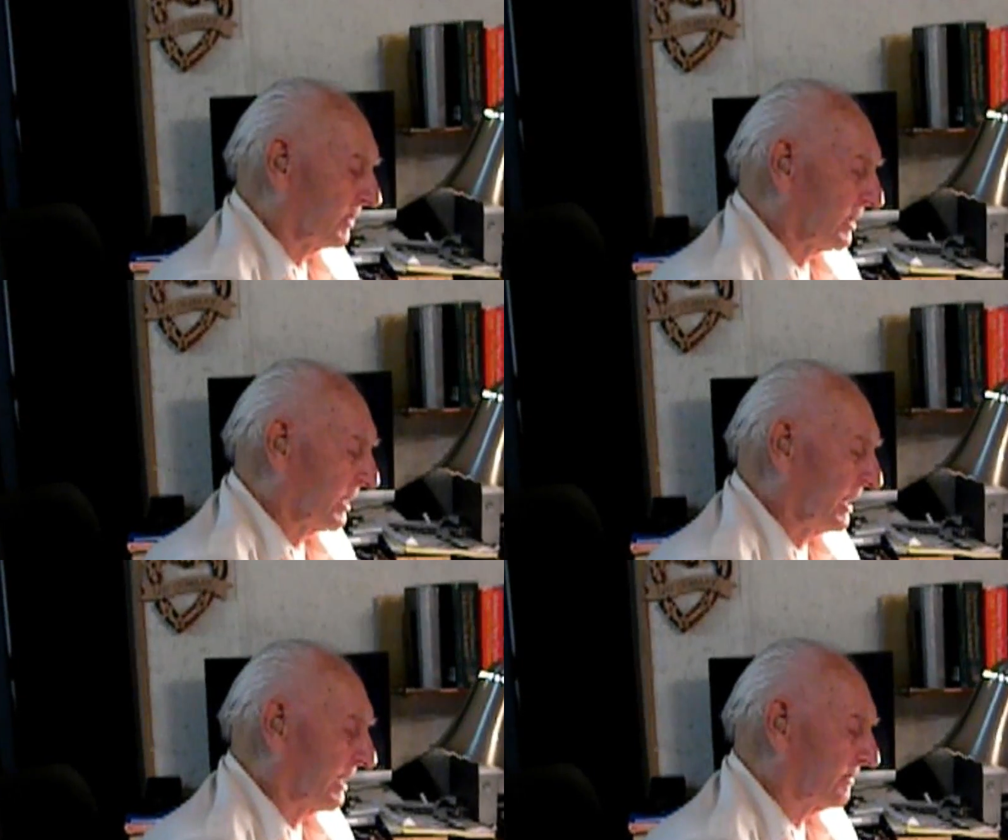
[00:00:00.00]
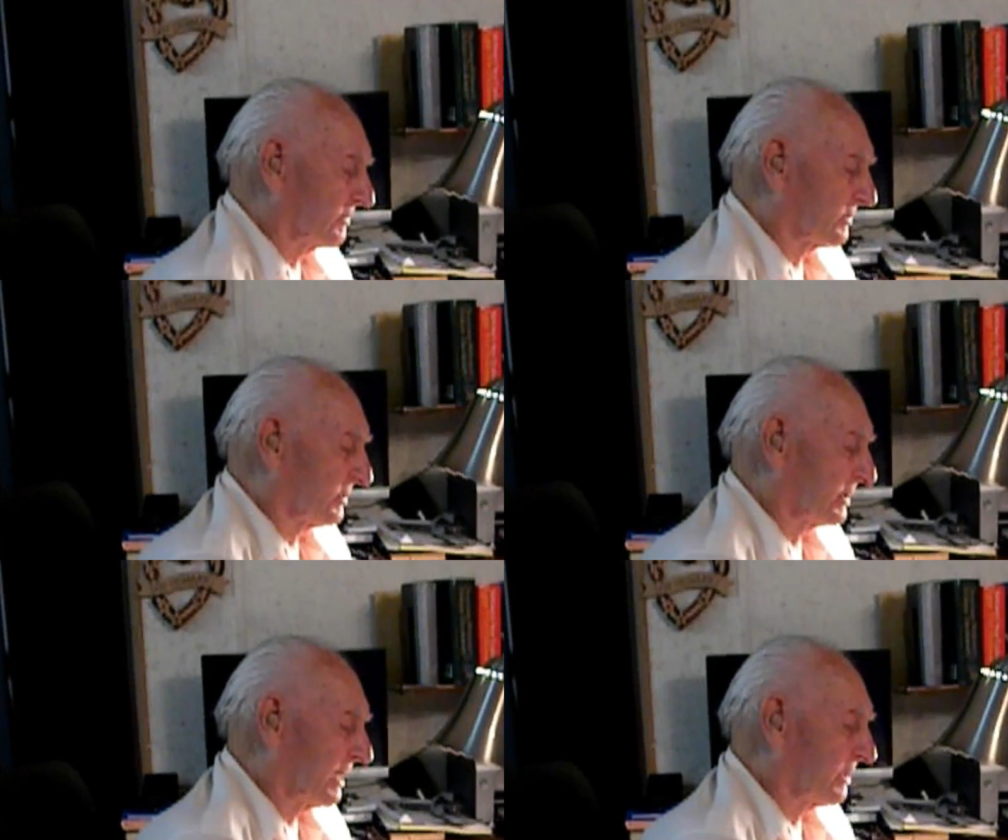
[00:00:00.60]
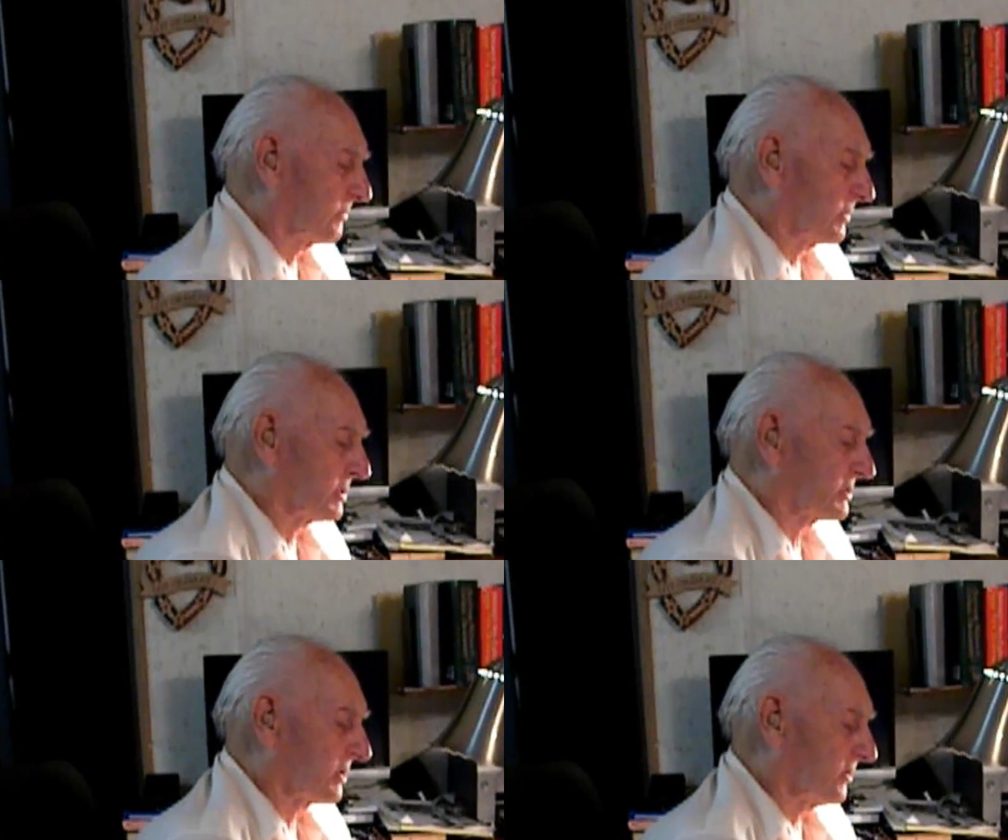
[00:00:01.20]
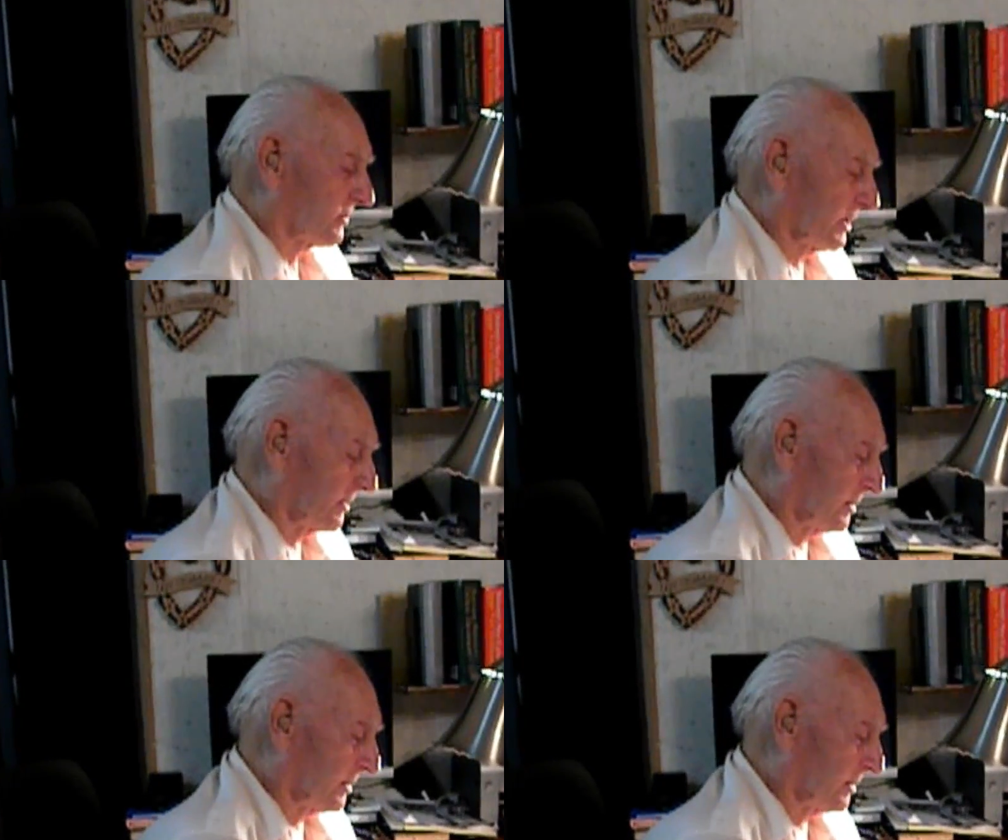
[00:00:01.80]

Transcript: of our lives together with a song in